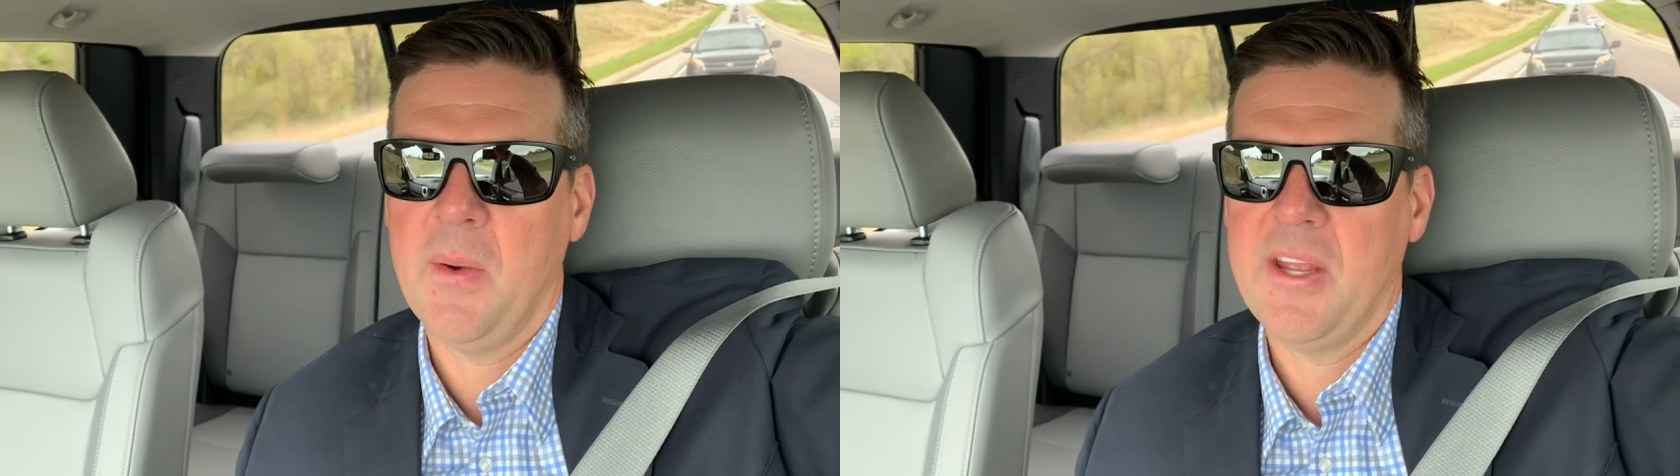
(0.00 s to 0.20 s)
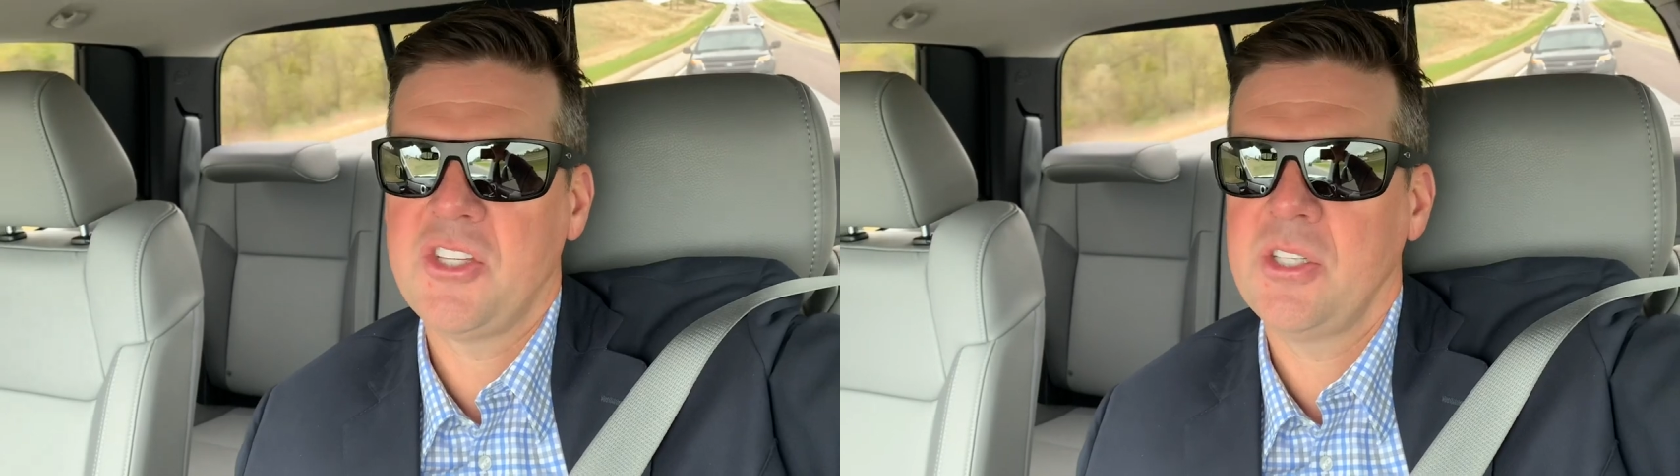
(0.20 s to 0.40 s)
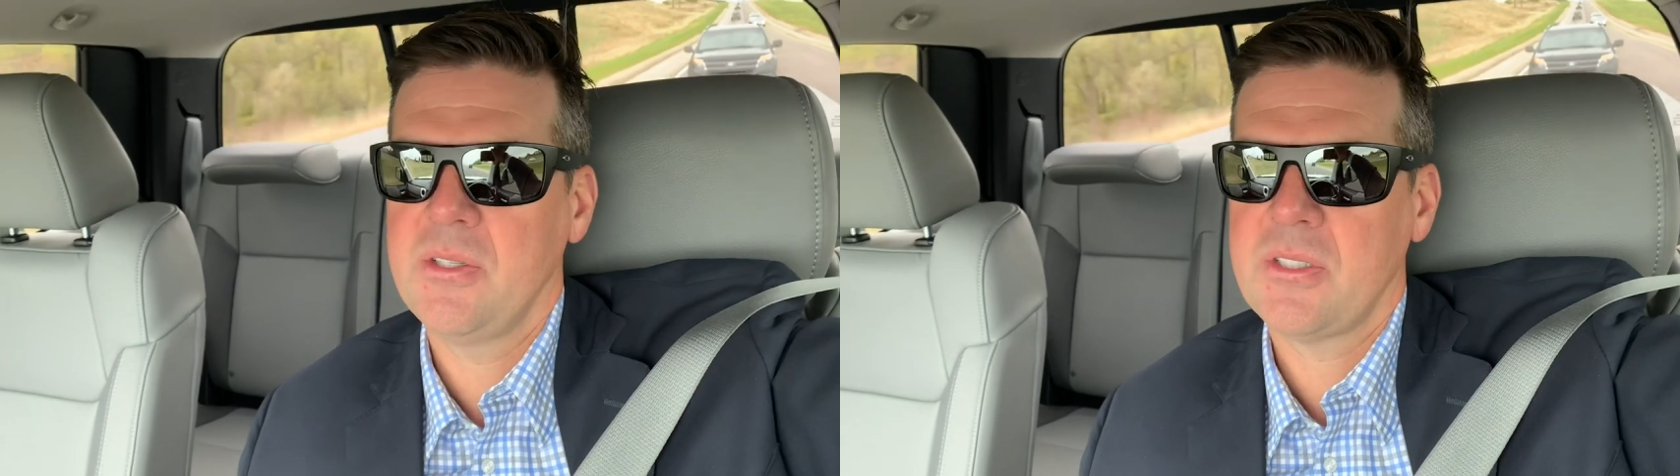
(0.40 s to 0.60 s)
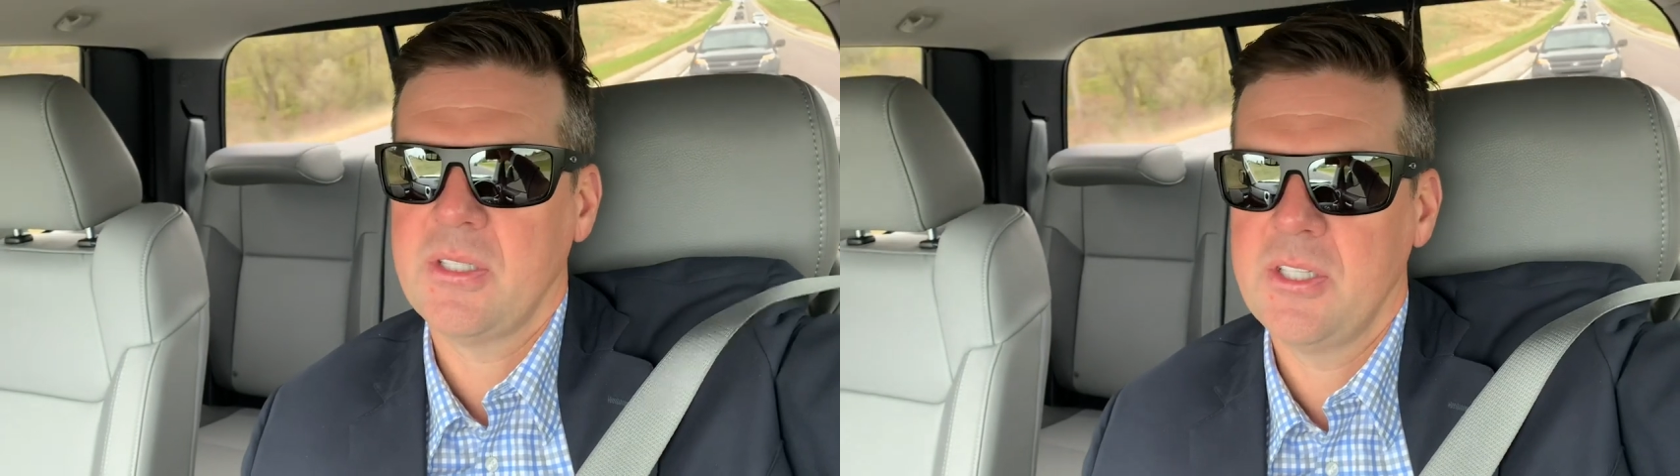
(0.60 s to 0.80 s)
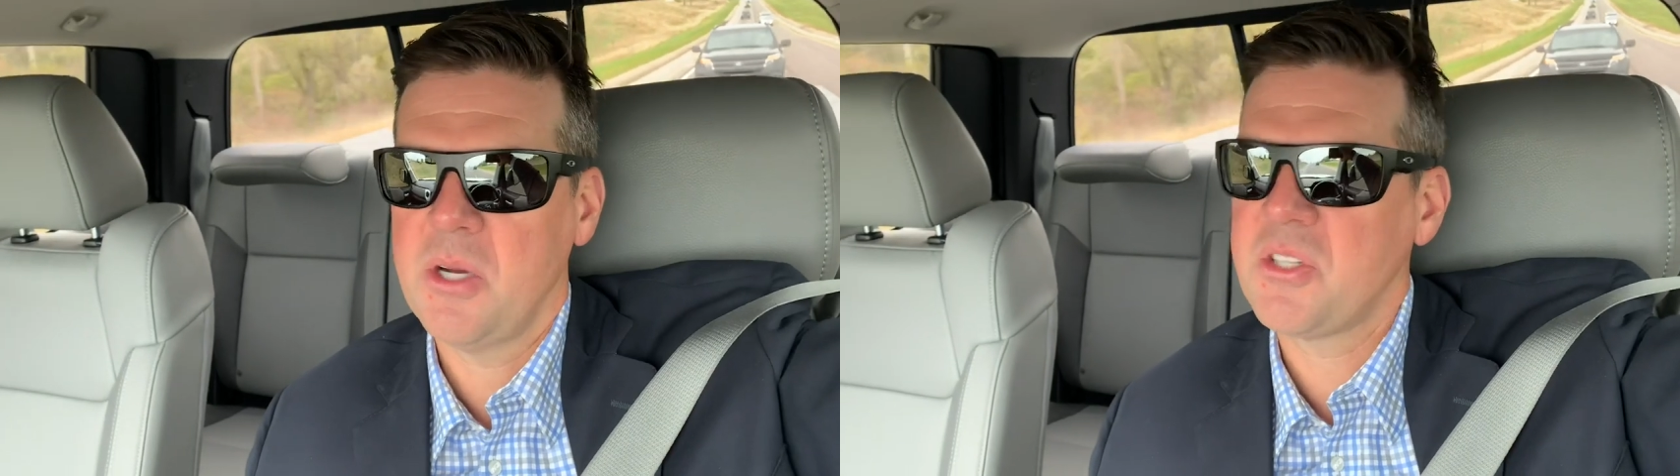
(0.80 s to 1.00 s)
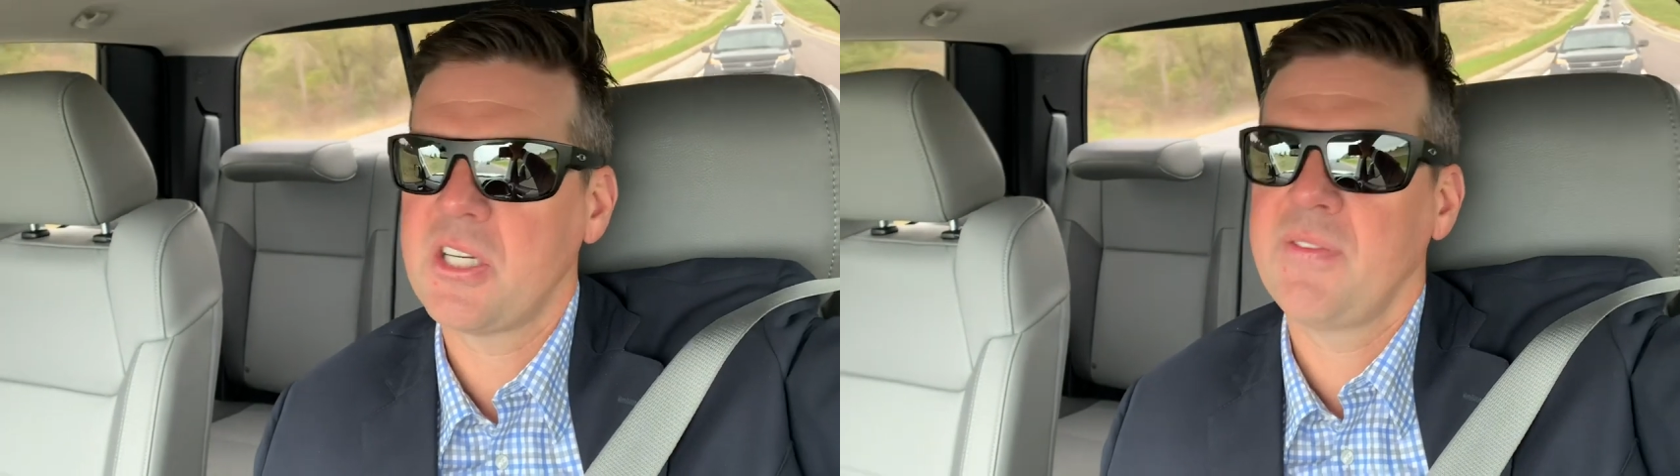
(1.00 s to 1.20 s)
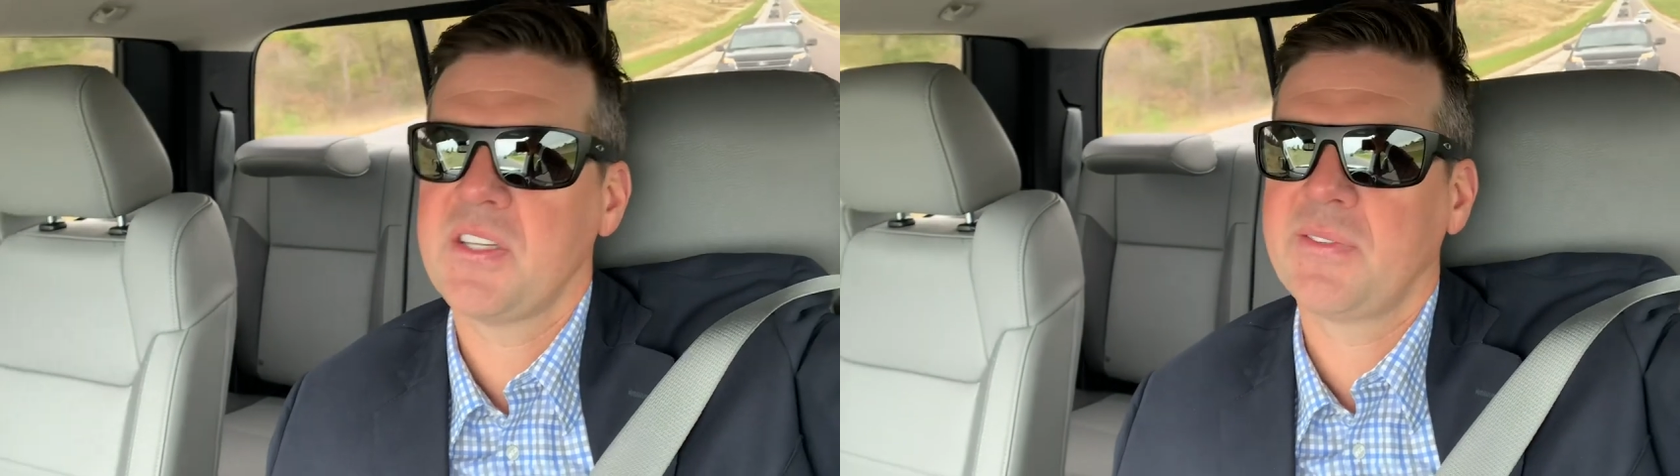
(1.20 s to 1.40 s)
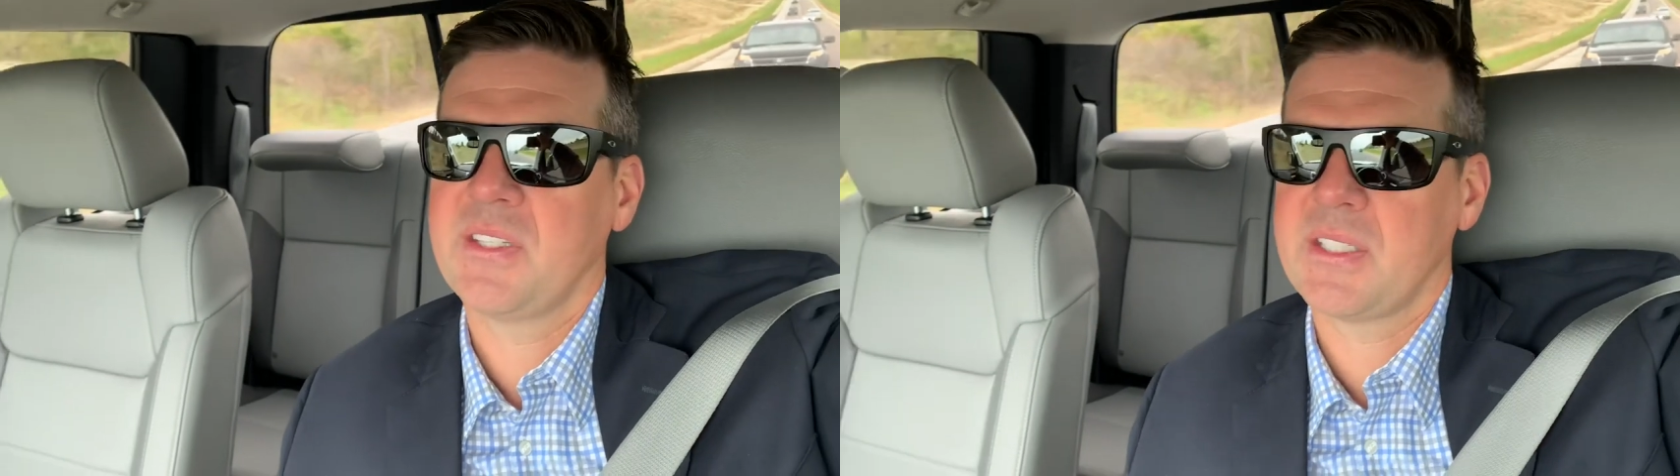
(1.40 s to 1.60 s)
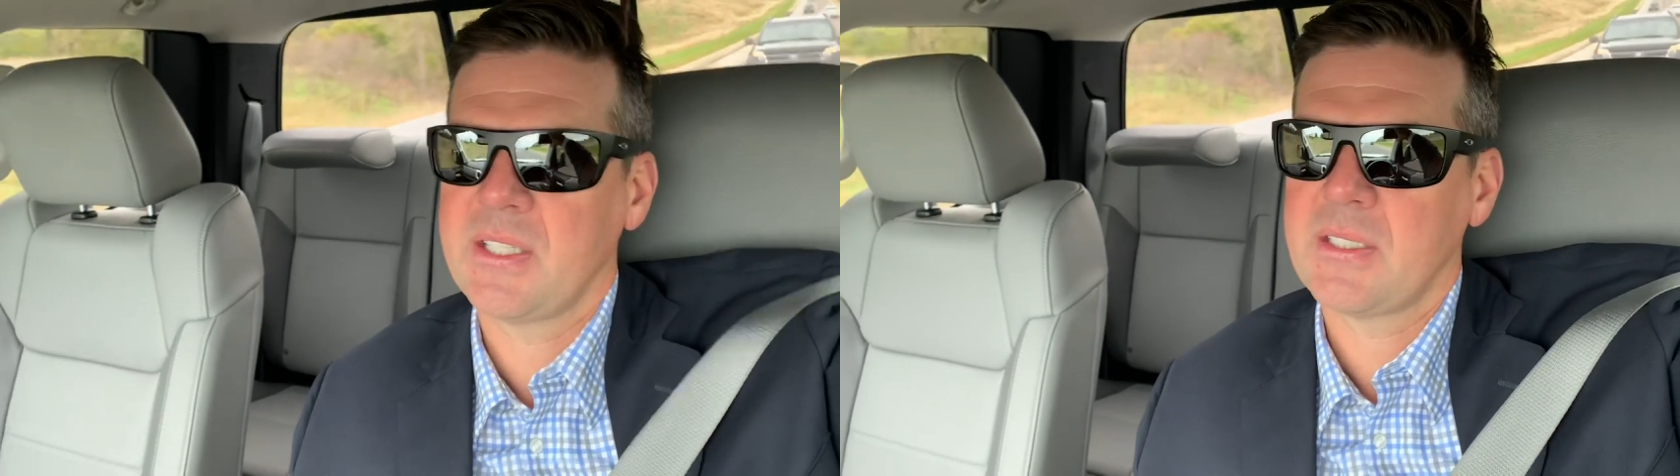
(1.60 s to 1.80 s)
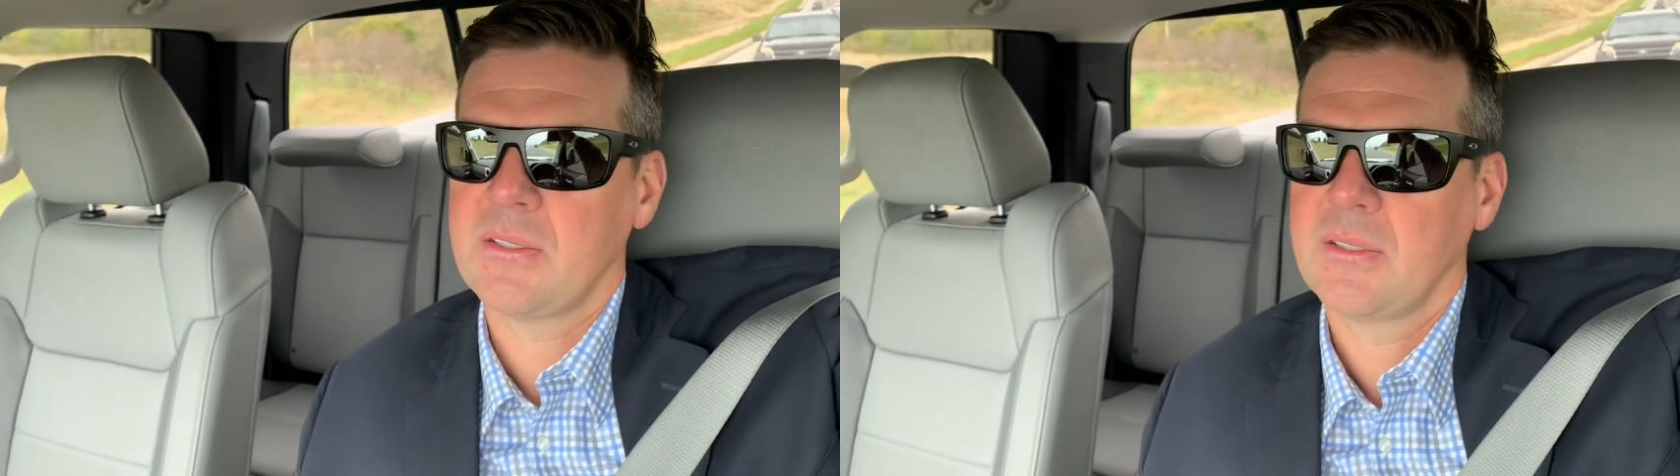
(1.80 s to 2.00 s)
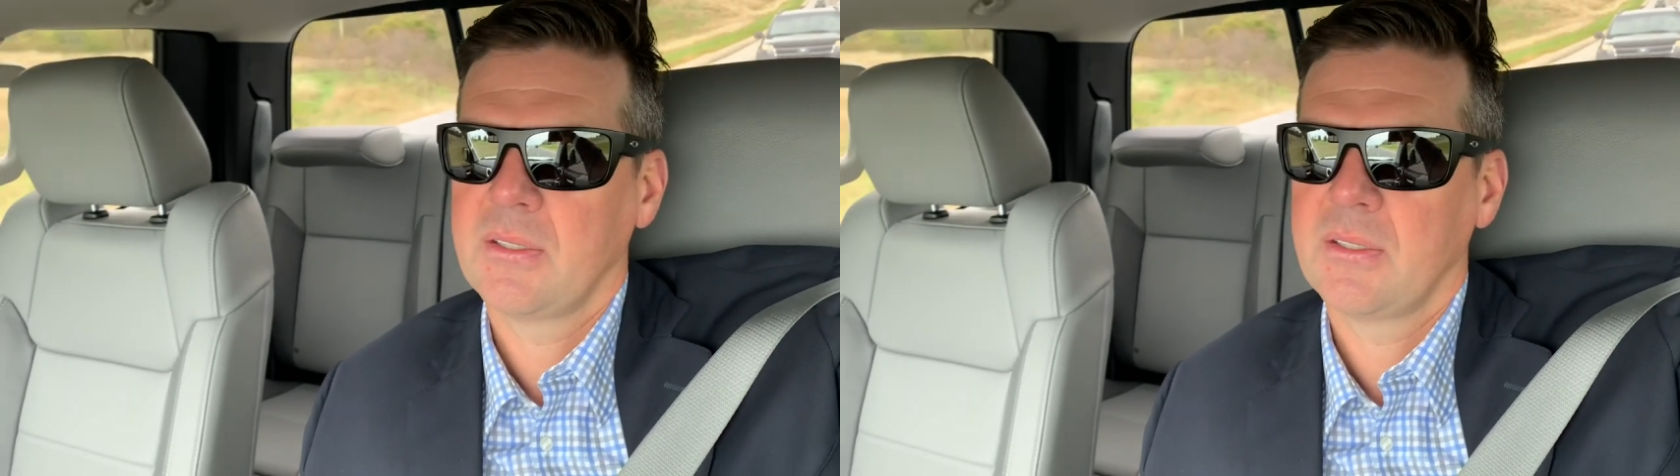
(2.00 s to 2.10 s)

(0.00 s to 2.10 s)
issues. No service visits.